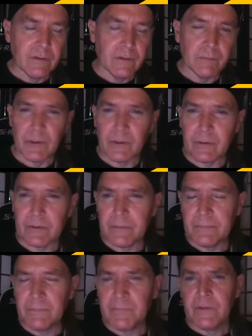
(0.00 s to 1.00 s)

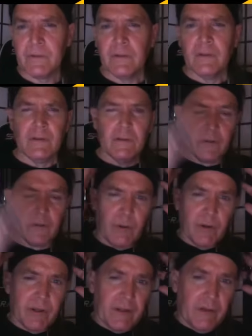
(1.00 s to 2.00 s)
America. So I
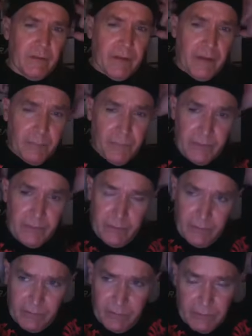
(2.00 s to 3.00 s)
want to get into that a bit.
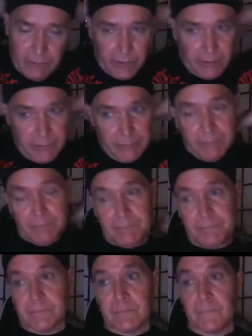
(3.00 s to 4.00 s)
Um
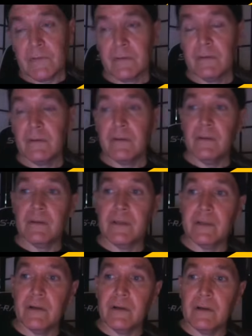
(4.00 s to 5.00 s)

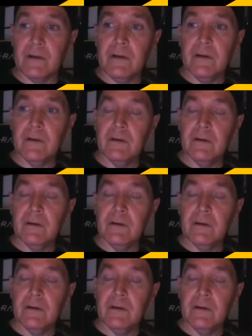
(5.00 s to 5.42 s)
the uh